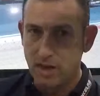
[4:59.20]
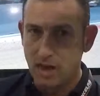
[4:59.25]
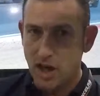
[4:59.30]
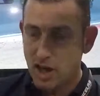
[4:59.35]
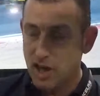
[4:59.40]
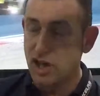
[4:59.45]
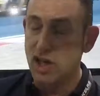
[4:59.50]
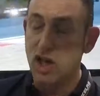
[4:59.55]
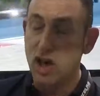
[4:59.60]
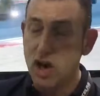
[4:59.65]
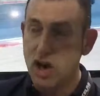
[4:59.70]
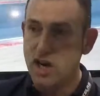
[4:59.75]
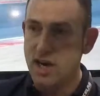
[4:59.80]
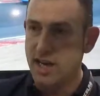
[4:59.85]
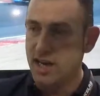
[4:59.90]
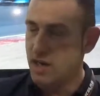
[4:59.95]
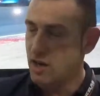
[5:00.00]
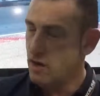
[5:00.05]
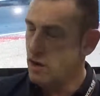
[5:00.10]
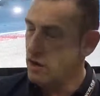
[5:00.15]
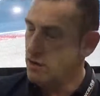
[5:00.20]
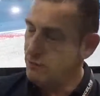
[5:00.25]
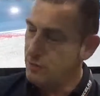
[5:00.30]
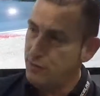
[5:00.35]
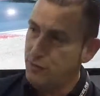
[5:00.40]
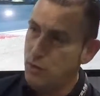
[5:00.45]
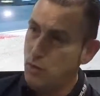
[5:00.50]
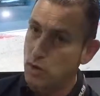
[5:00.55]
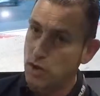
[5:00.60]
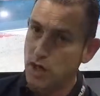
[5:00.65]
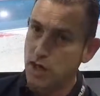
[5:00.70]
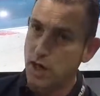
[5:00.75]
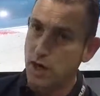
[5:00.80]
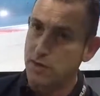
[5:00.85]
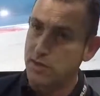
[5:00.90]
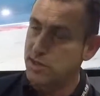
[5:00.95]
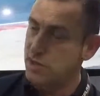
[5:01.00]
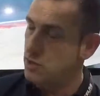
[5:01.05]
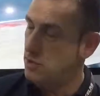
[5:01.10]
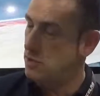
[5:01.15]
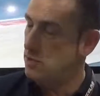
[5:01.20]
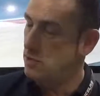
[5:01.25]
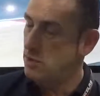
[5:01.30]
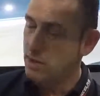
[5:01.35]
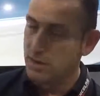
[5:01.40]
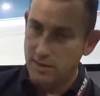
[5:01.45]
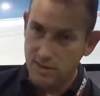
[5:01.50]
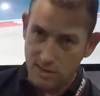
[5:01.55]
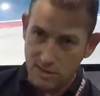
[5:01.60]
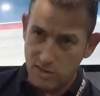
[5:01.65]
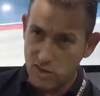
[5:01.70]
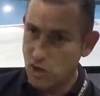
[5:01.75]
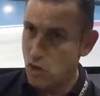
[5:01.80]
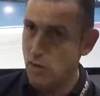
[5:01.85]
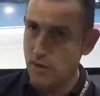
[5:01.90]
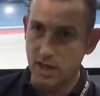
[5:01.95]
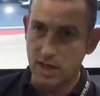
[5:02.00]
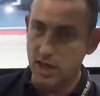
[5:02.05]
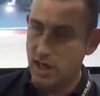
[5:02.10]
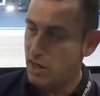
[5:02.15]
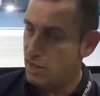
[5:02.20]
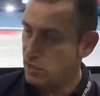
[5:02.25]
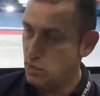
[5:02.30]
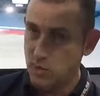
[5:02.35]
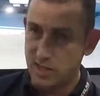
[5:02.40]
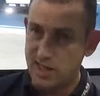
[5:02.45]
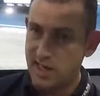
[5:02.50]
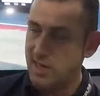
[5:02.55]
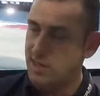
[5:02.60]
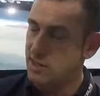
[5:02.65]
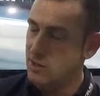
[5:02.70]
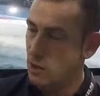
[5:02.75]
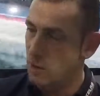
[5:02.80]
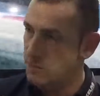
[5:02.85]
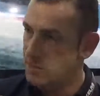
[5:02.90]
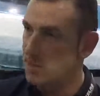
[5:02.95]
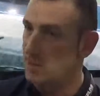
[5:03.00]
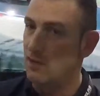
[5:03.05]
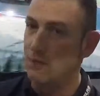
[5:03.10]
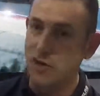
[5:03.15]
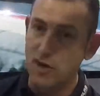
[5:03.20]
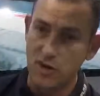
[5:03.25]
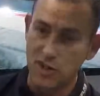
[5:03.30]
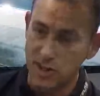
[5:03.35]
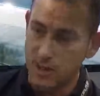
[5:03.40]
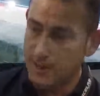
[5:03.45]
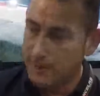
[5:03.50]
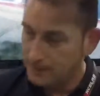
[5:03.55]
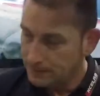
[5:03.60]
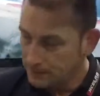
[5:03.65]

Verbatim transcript: a good learning curve if you want to go to touring cars or tin tops in the future.